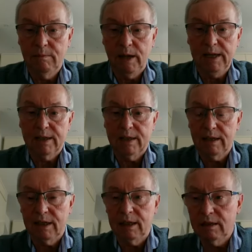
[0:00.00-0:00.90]

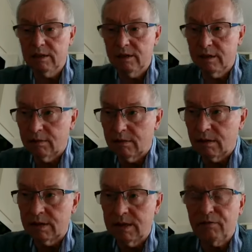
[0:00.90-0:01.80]
basically, there
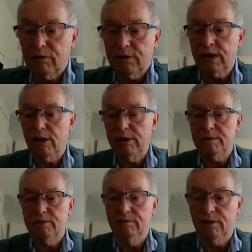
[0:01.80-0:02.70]
are different
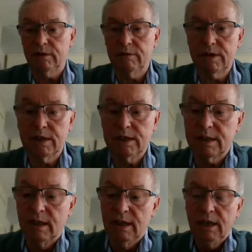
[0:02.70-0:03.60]
types of
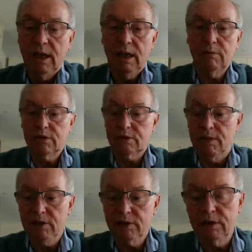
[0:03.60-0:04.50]
viruses. I will just
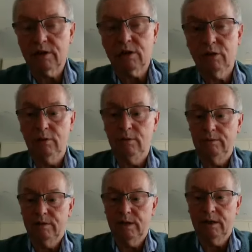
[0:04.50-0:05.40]
mention
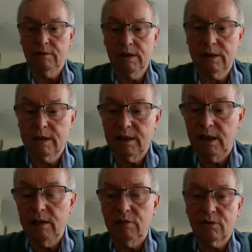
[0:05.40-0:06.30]
two. There is
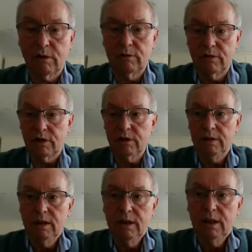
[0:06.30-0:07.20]
the
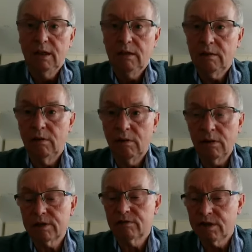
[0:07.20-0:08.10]
Trojan
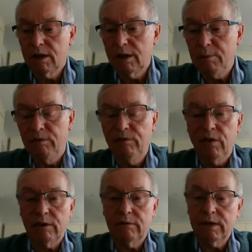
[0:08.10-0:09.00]
horse type of
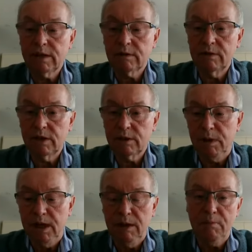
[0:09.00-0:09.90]
virus,
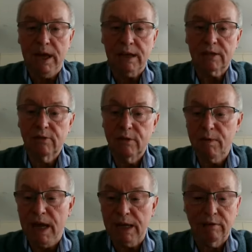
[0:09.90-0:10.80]
which piggybacks on the
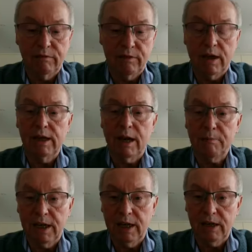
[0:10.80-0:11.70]
back of an
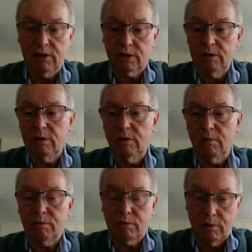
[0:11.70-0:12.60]
application
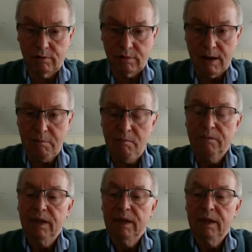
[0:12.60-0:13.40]
program,